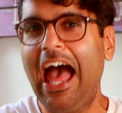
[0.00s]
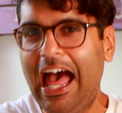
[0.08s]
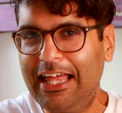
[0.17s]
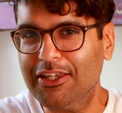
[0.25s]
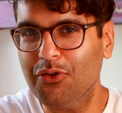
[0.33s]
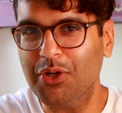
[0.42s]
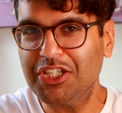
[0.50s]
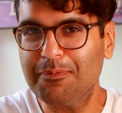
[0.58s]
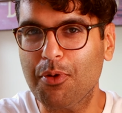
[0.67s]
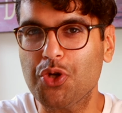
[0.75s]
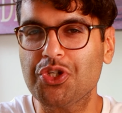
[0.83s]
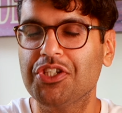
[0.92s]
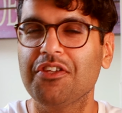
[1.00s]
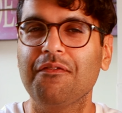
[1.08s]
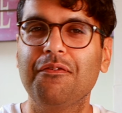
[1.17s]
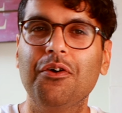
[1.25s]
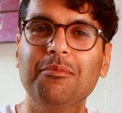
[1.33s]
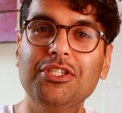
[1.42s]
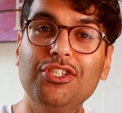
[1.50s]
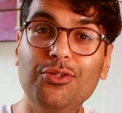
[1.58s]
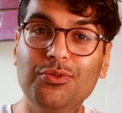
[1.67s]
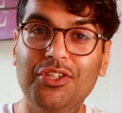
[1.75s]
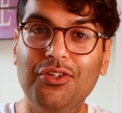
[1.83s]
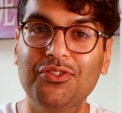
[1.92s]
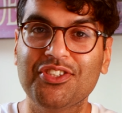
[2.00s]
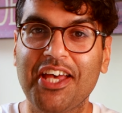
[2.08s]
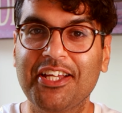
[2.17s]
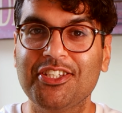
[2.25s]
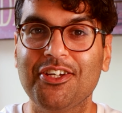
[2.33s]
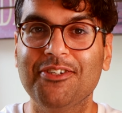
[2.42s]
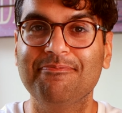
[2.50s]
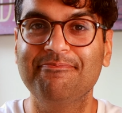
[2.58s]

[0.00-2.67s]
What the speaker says: and their exposure to the pharmaceutical sector.